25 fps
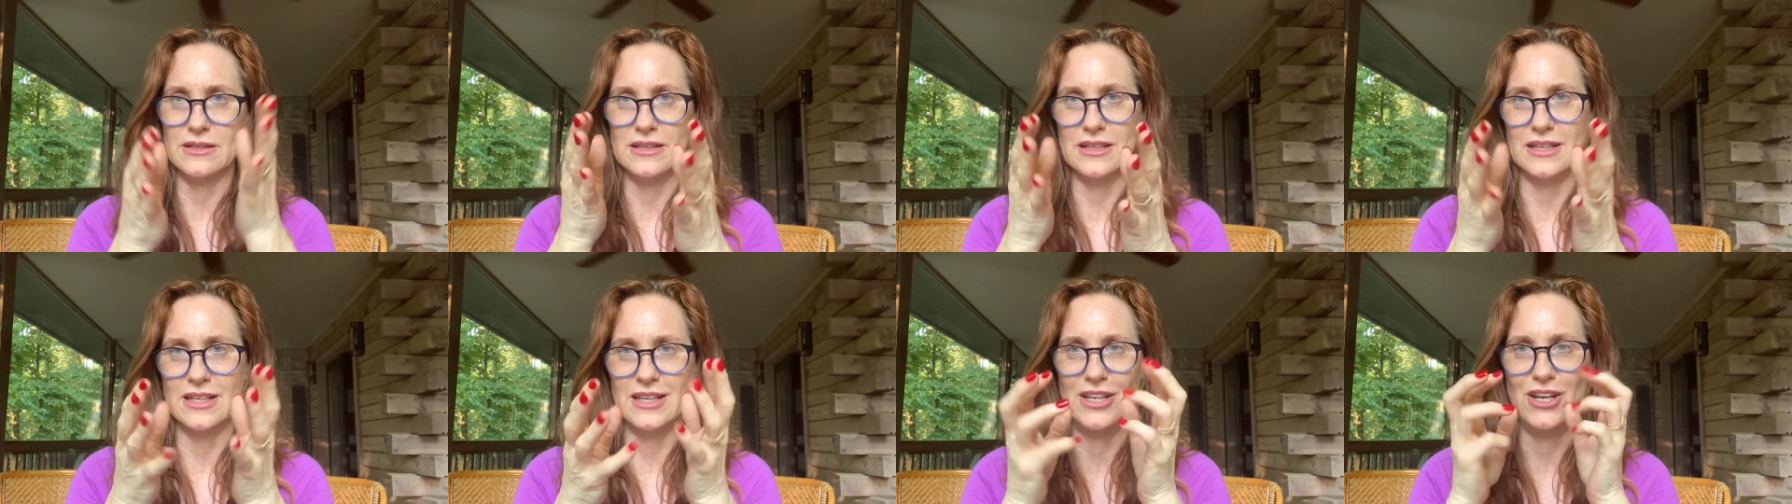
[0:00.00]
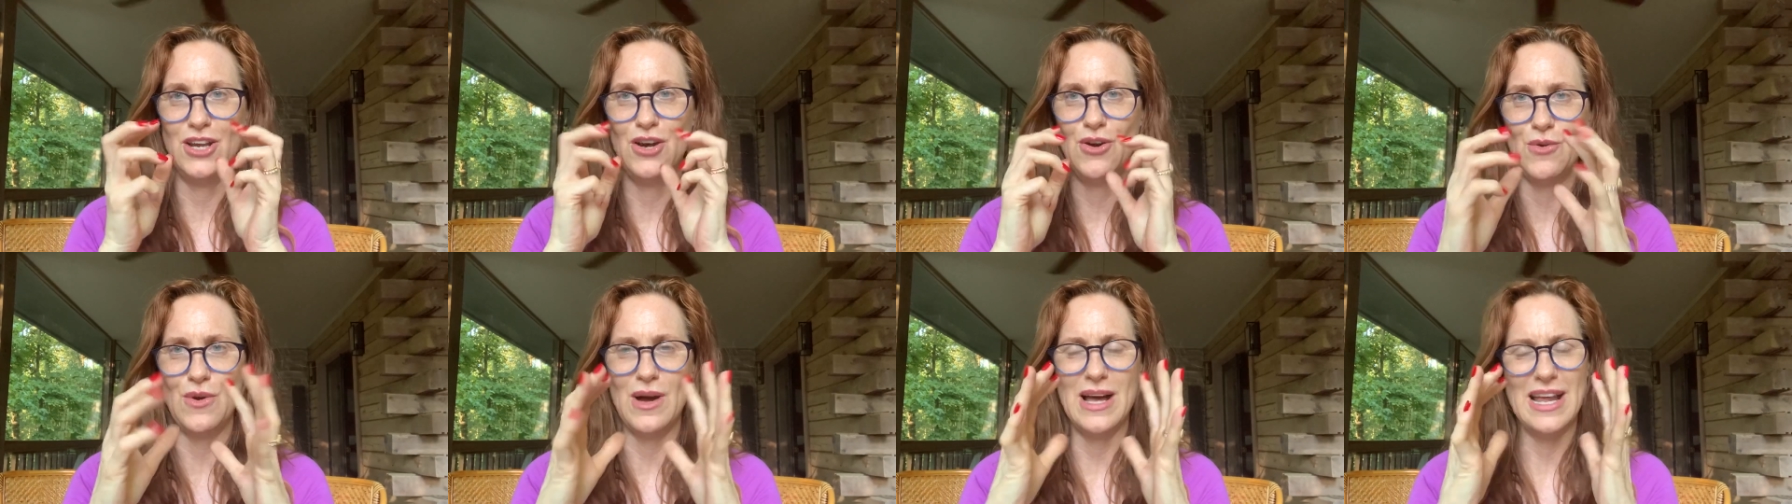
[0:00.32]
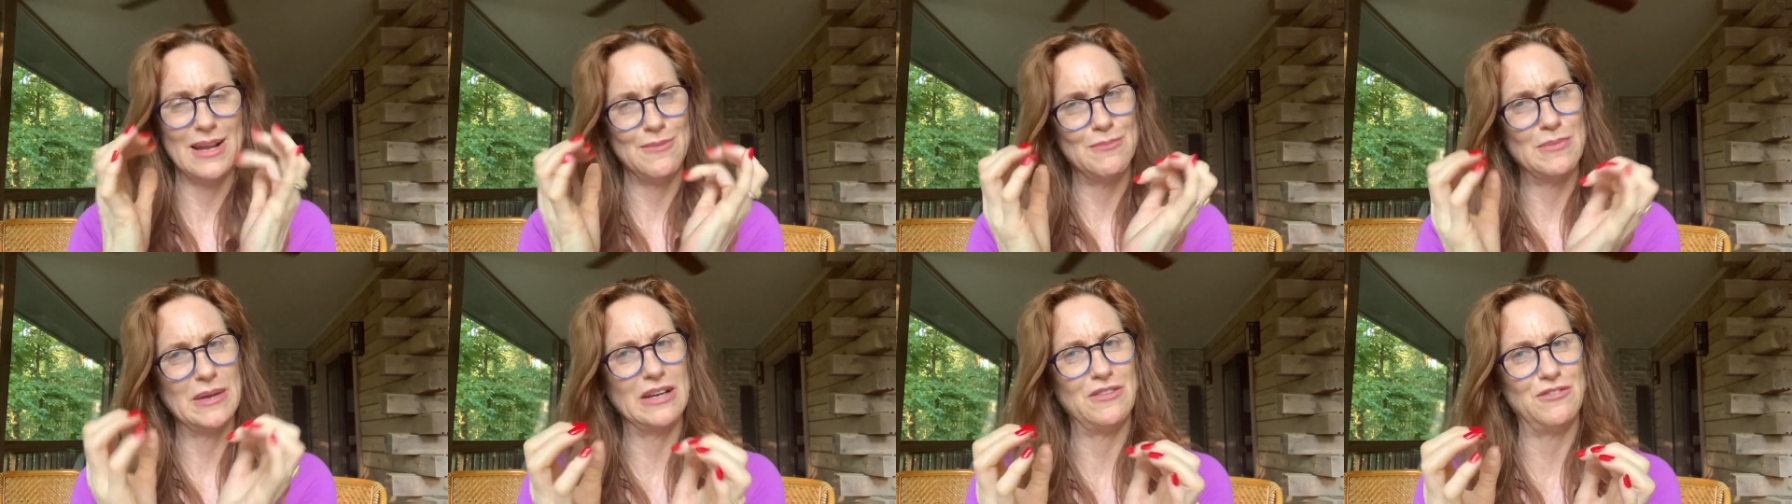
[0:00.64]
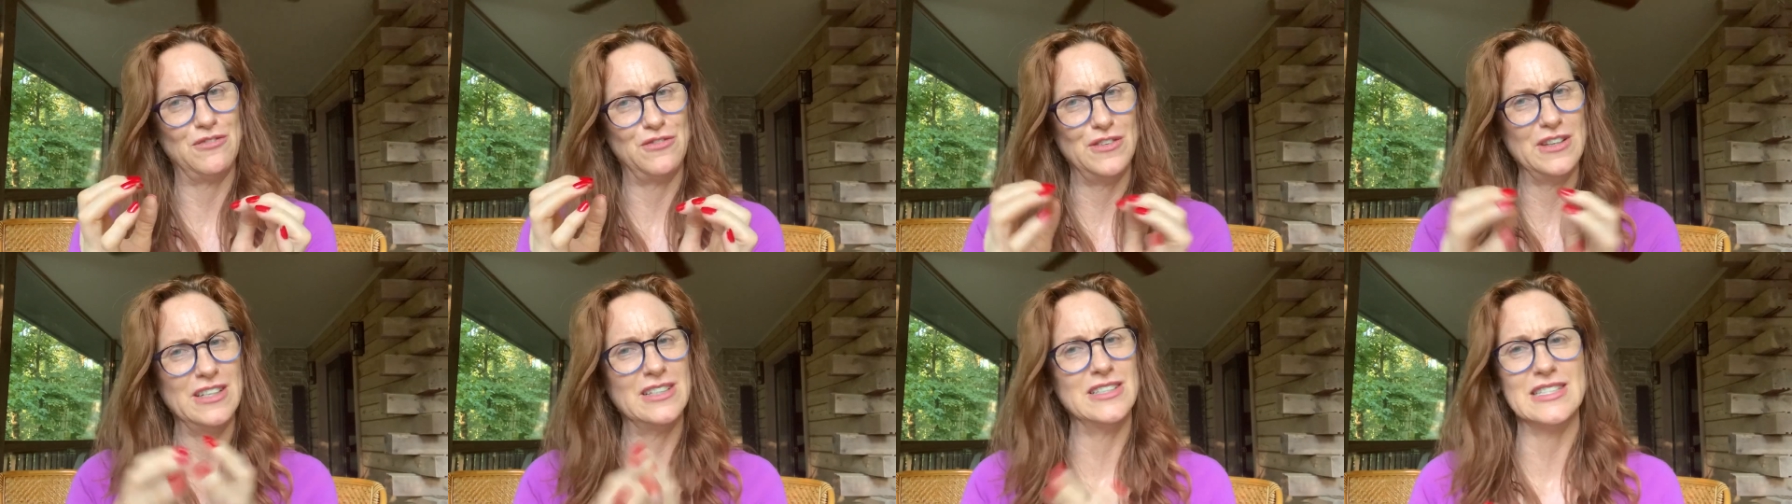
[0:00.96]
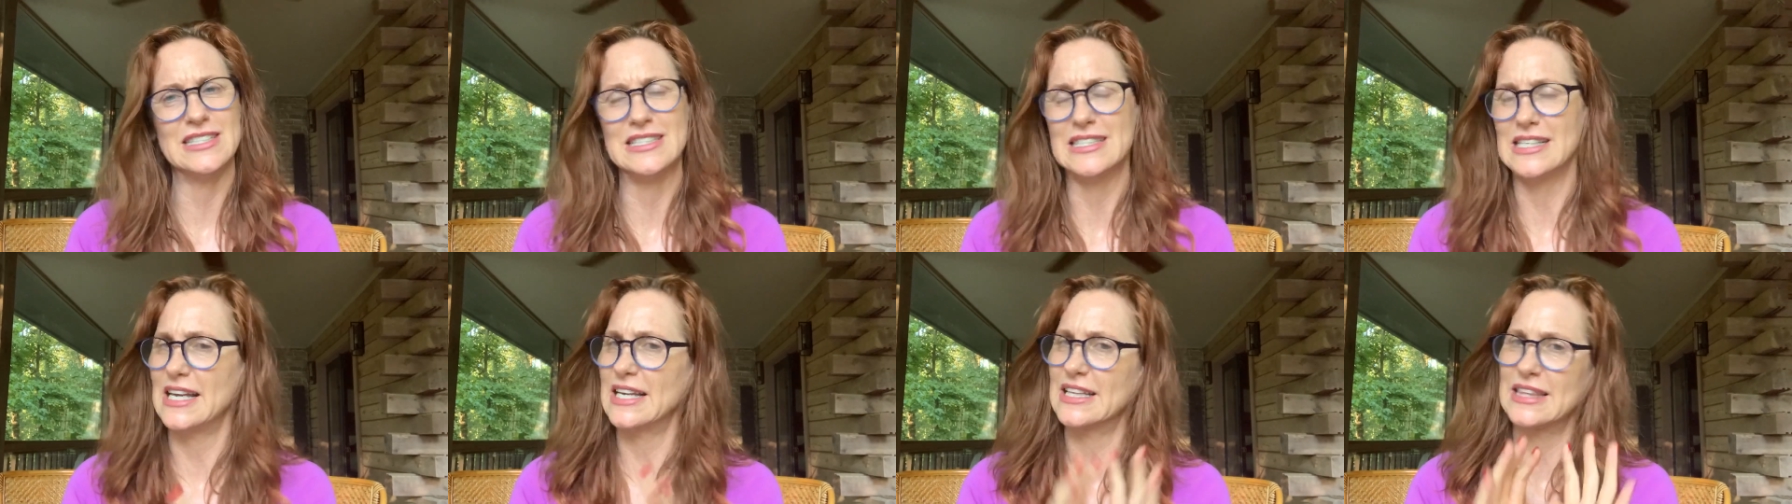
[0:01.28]
not, but it feels
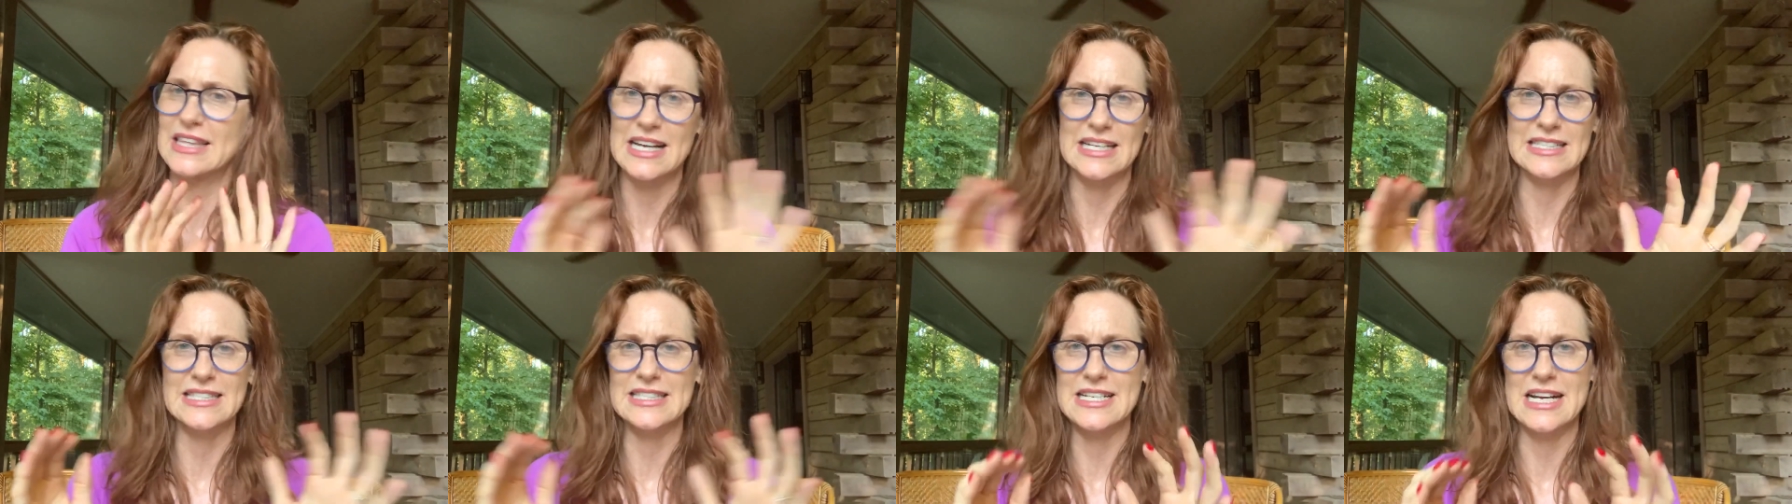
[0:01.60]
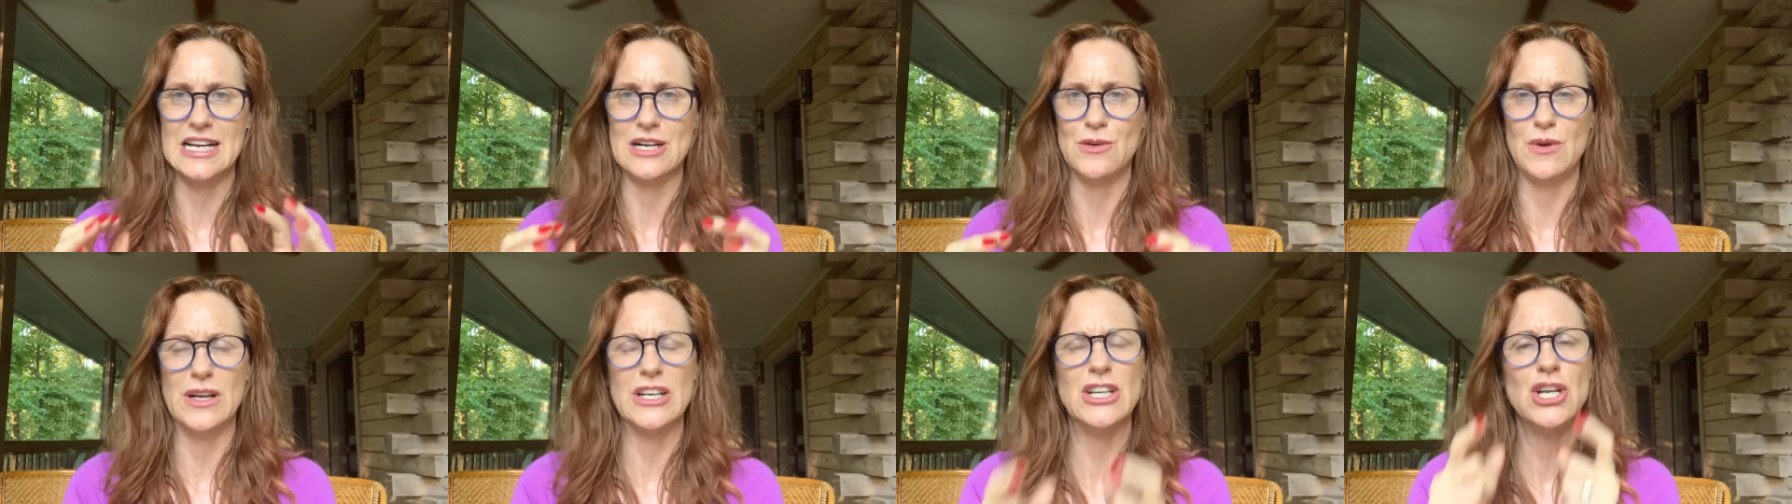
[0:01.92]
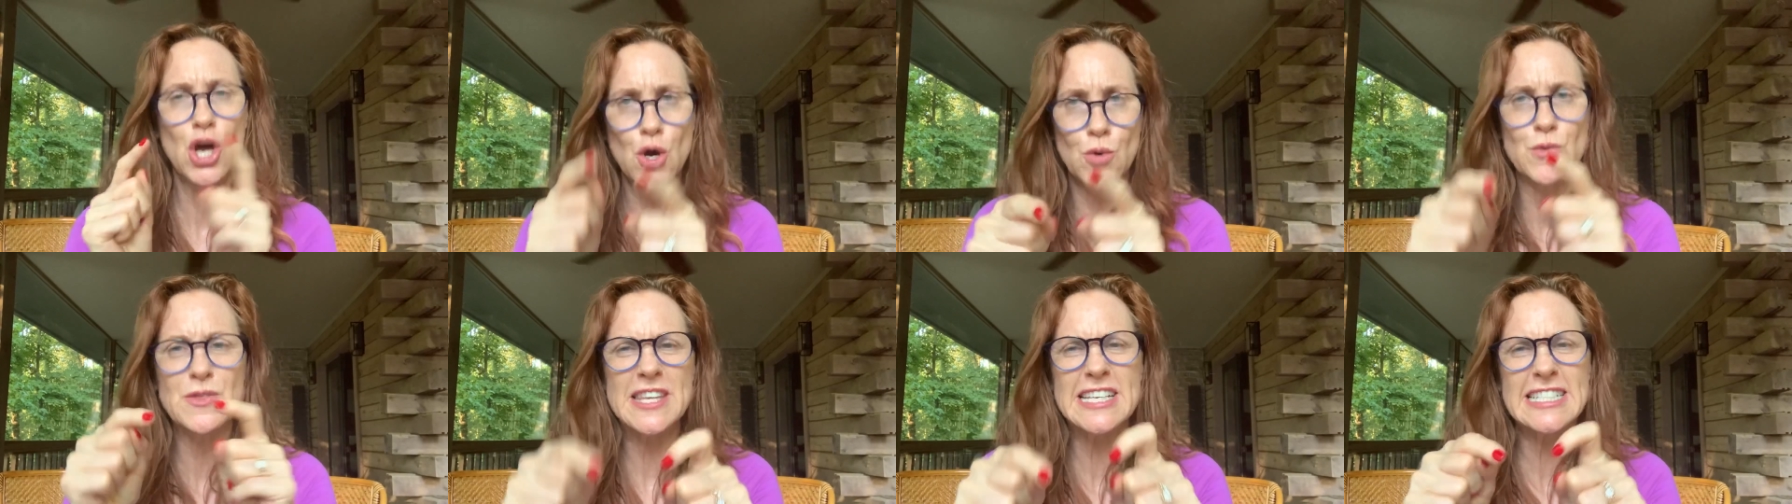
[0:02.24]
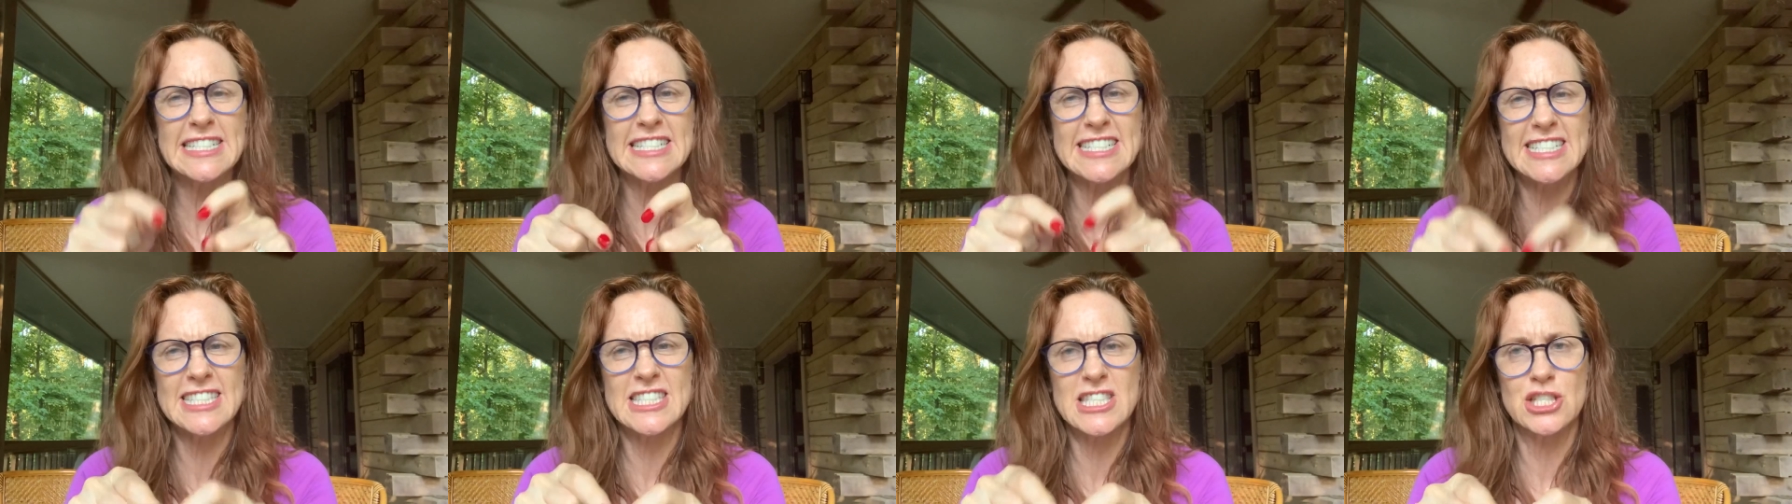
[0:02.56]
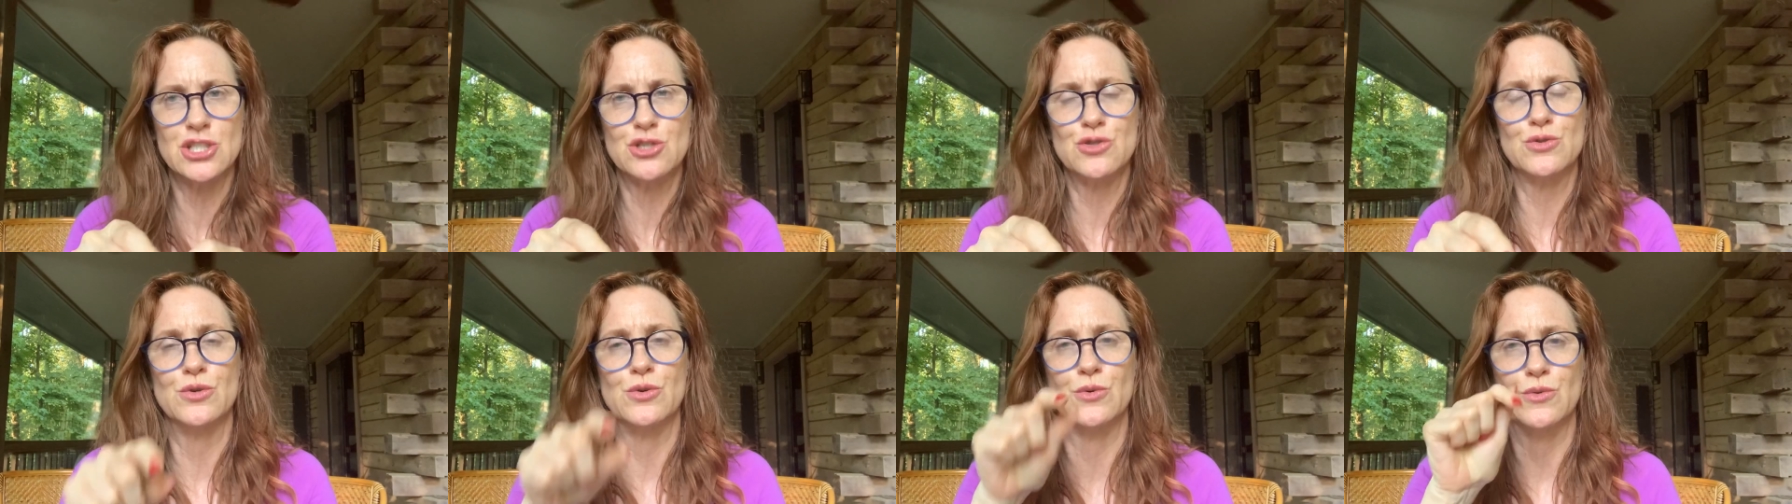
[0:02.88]
like that's not quite, no, this is the
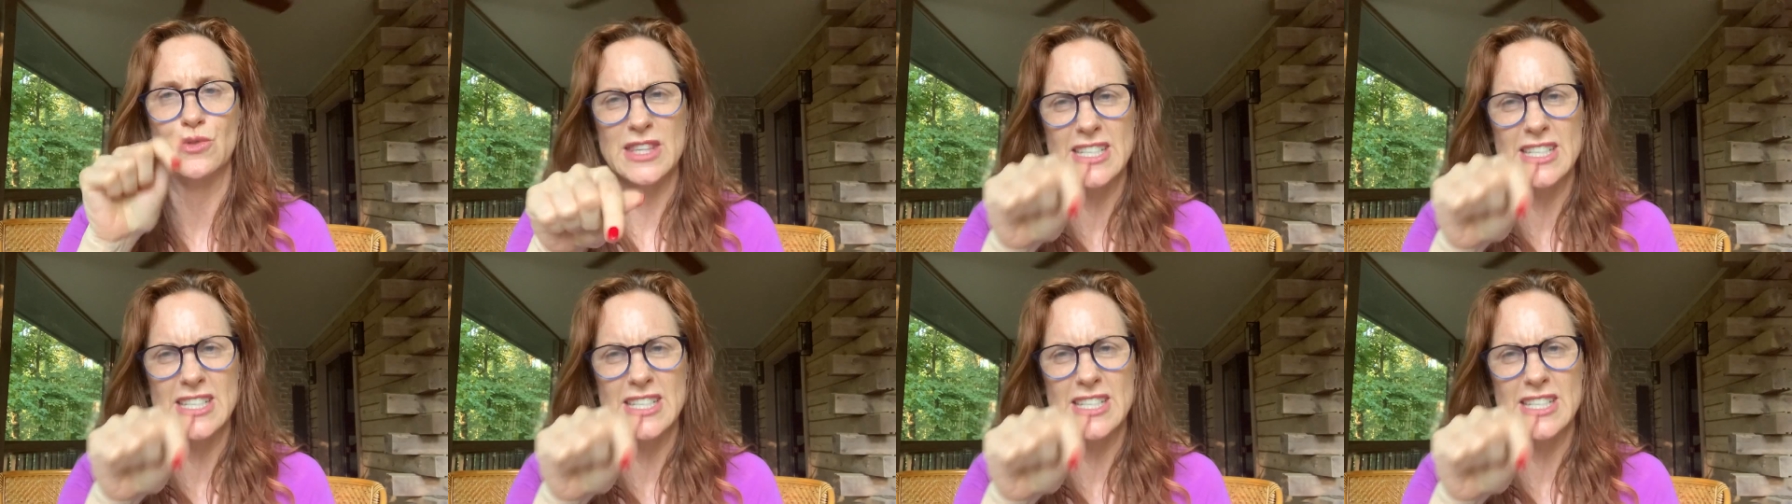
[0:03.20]
truth.